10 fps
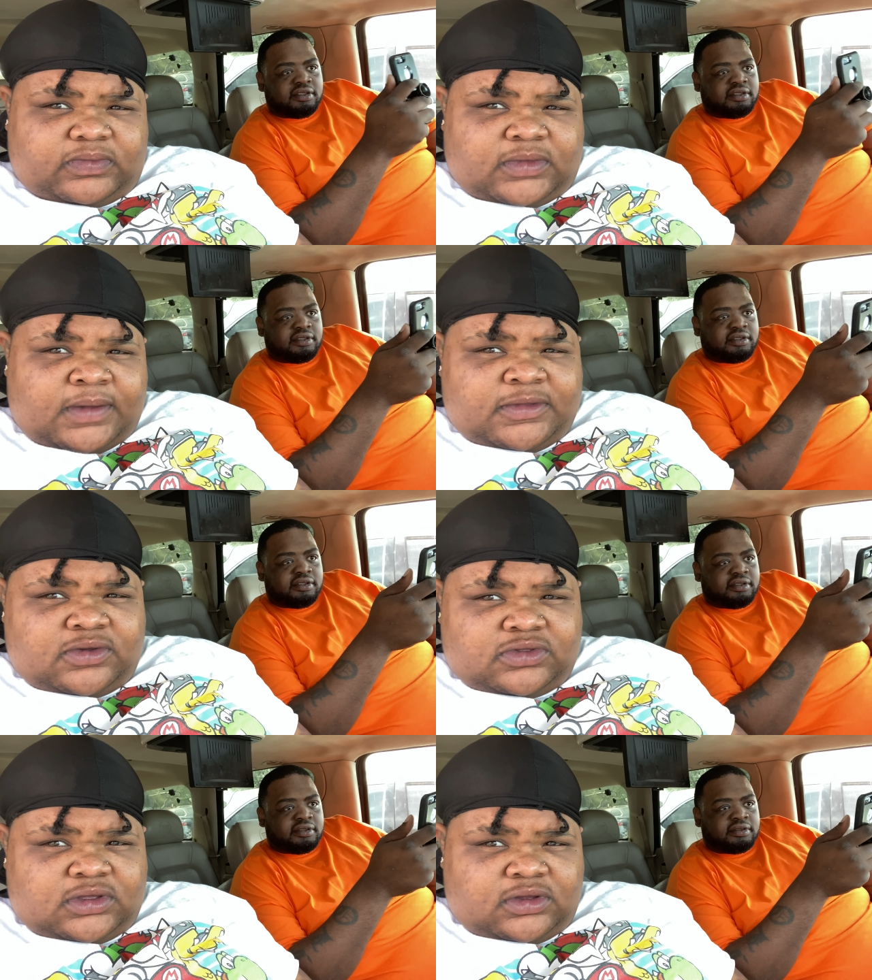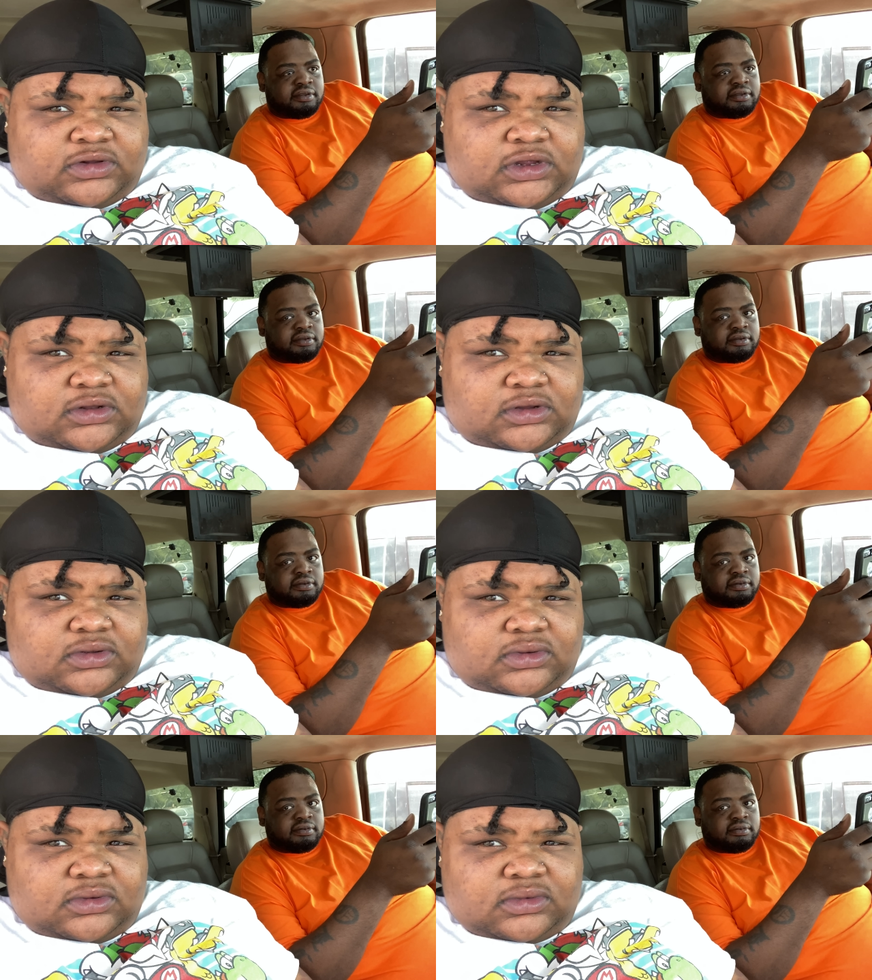Speaker 1: I'm using your shit
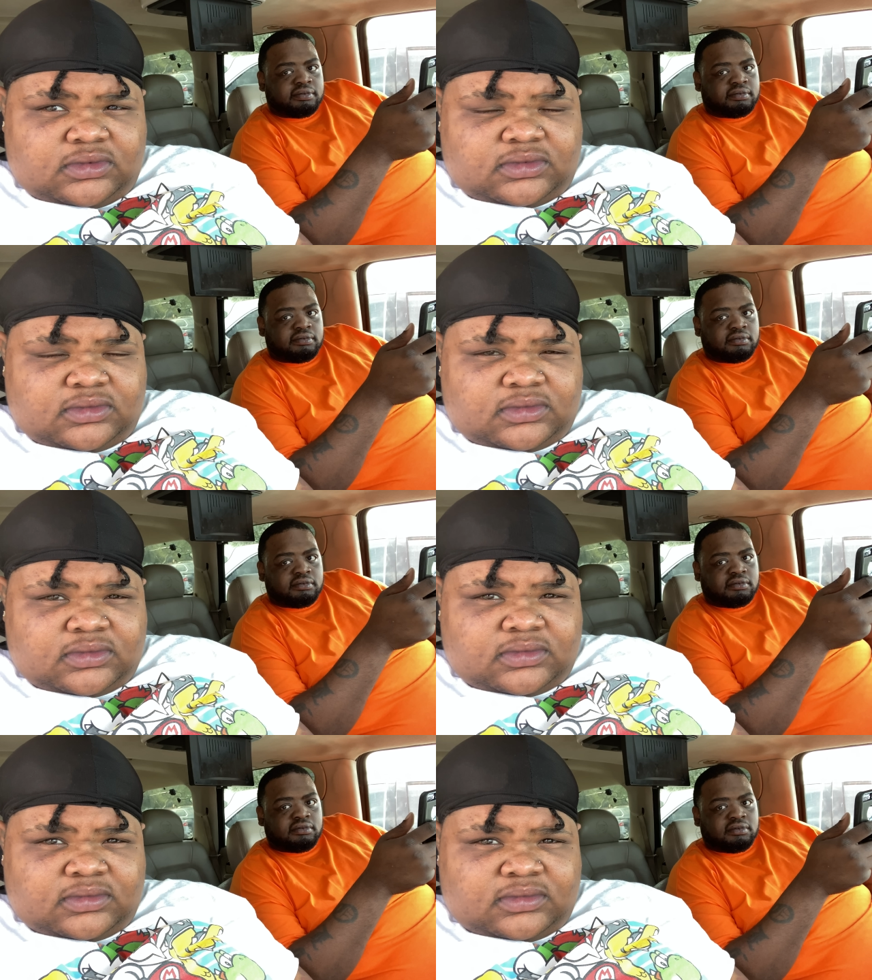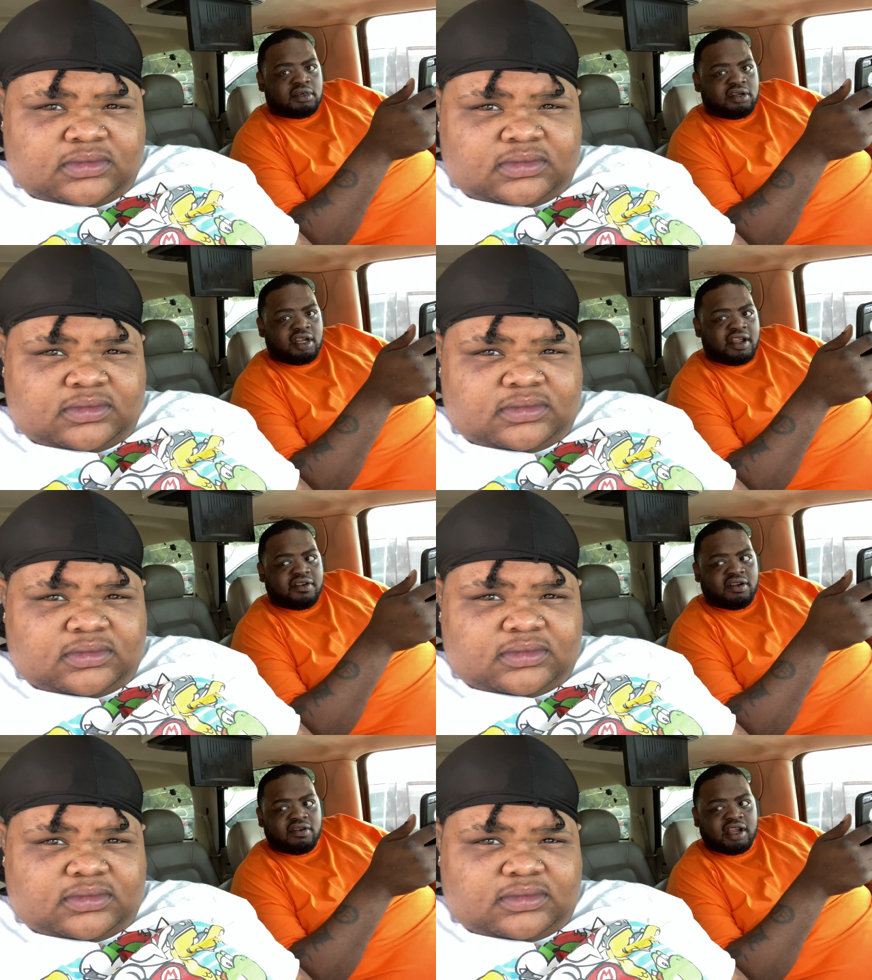too.
Speaker 2: No, you
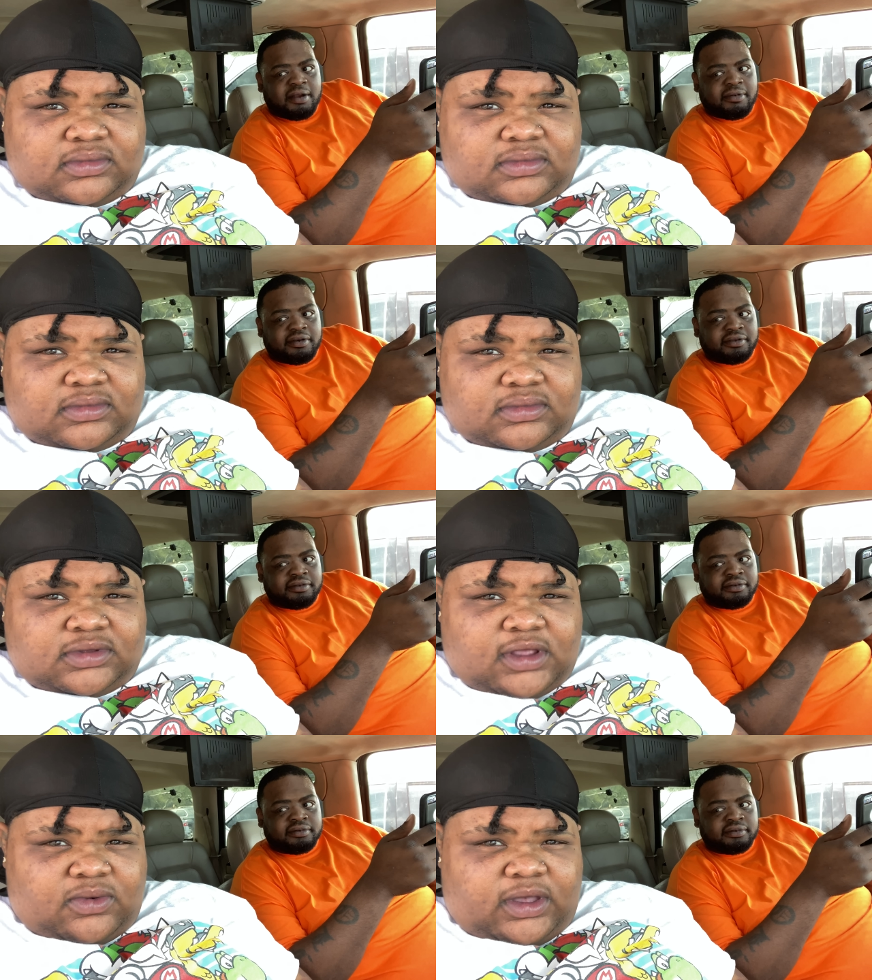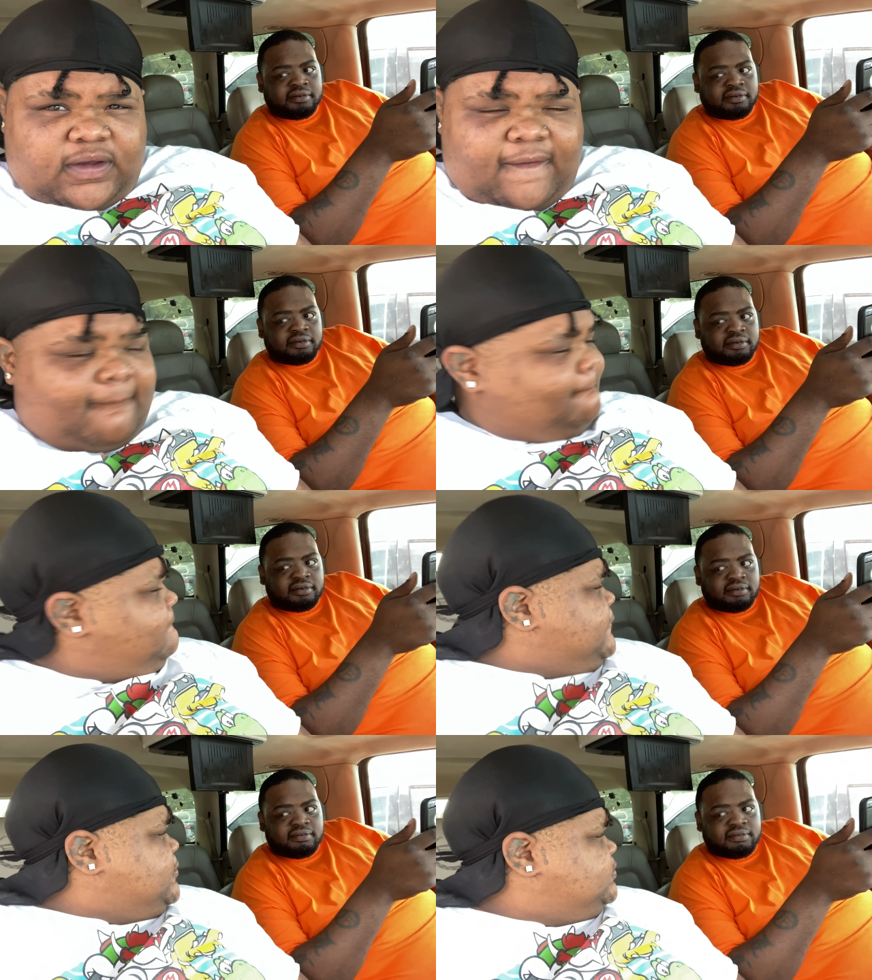have your own camera. So what?
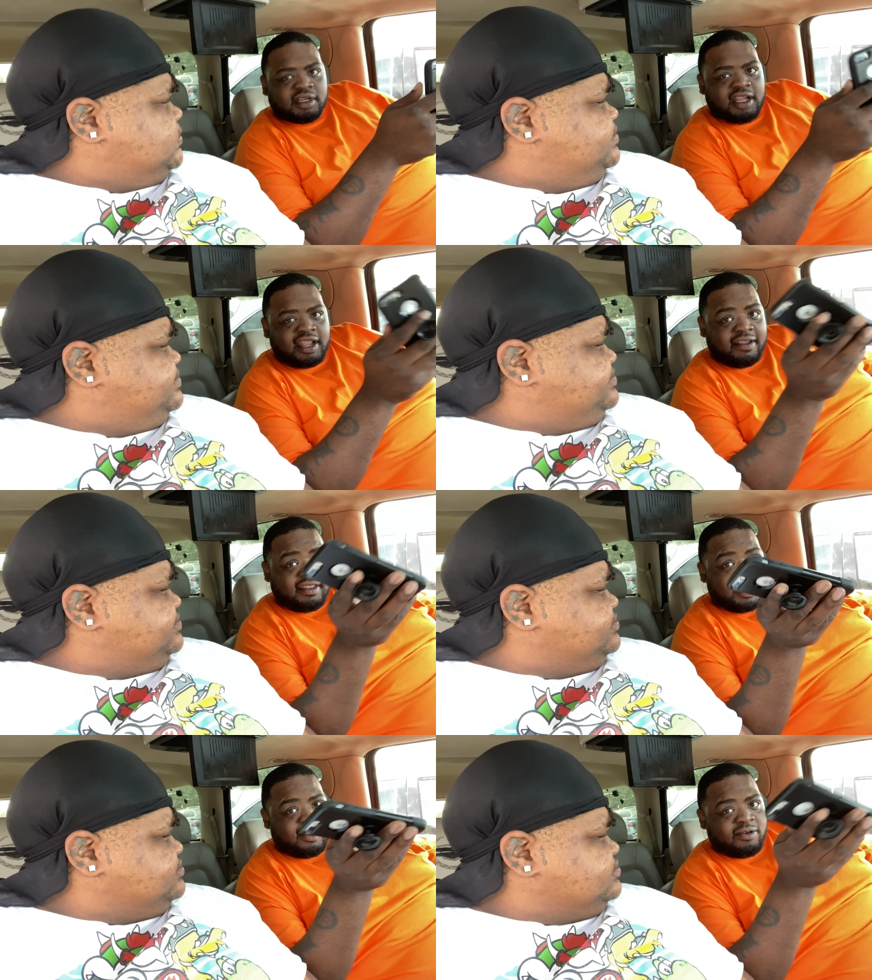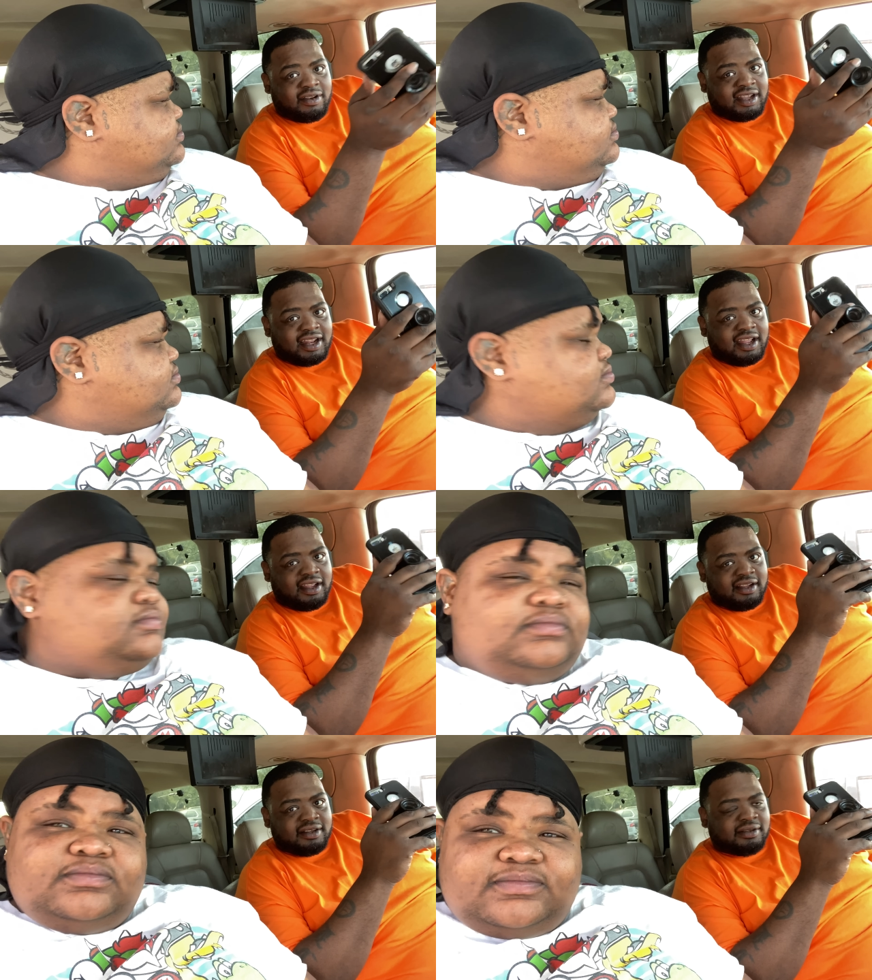Hey, you have that. Oh, look at
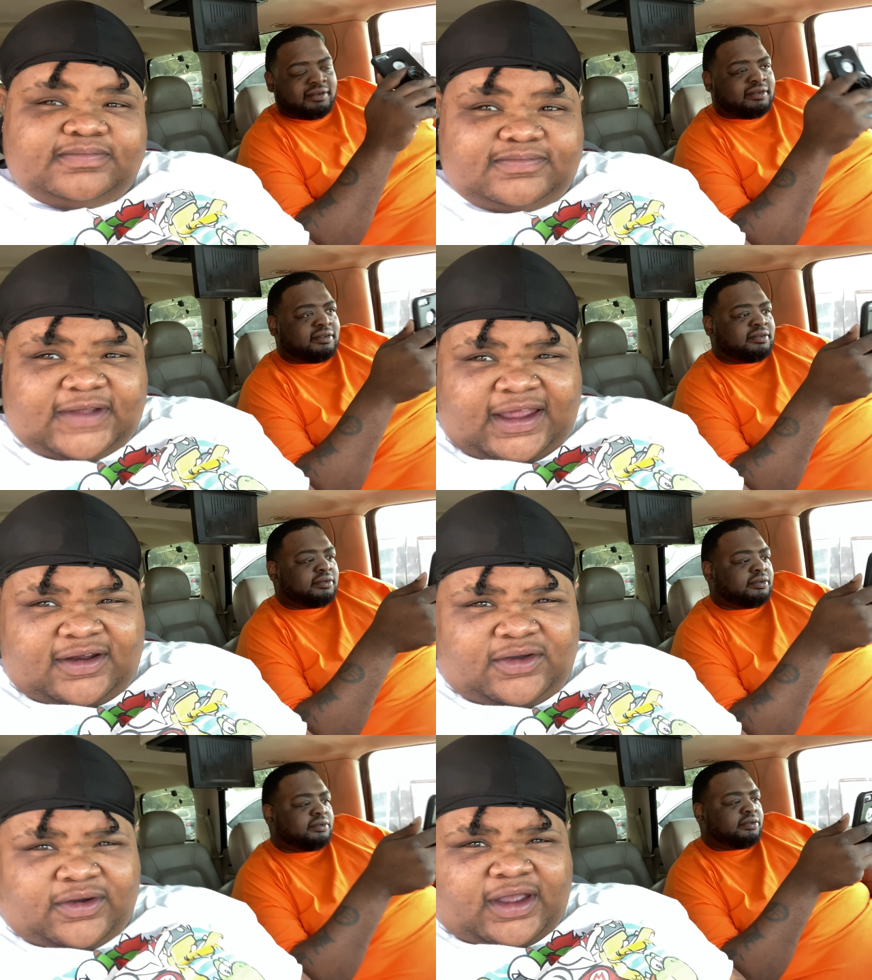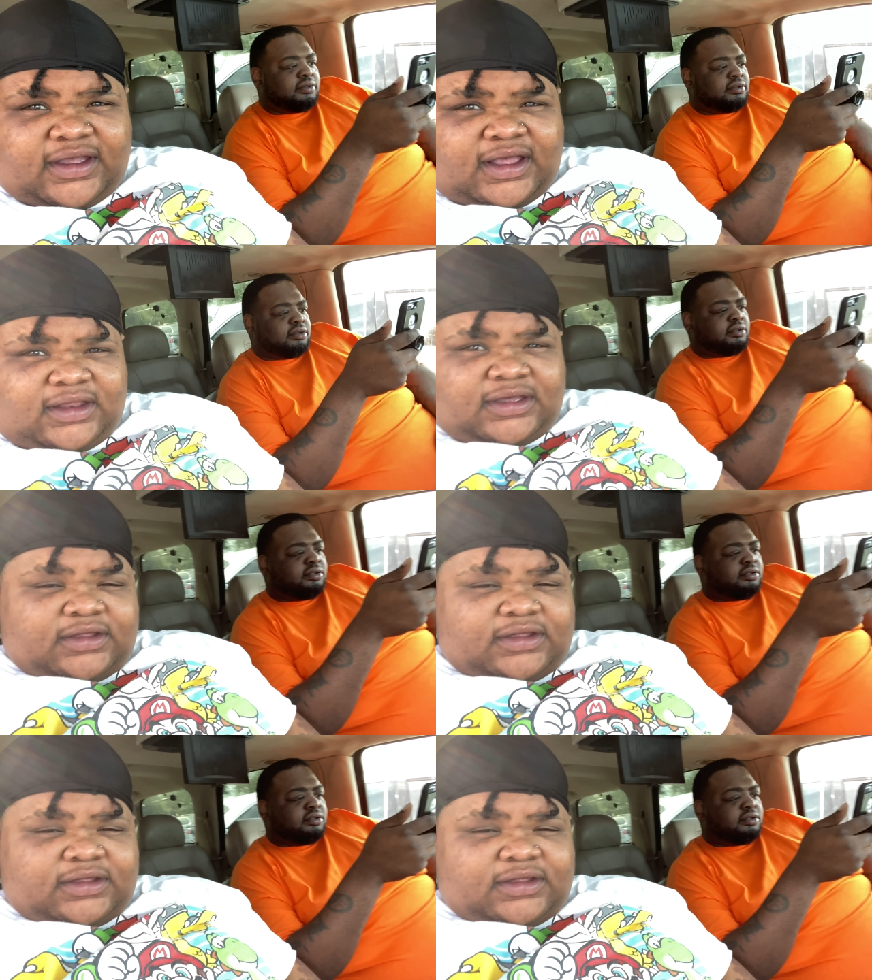
Speaker 1: that. I know, right? I love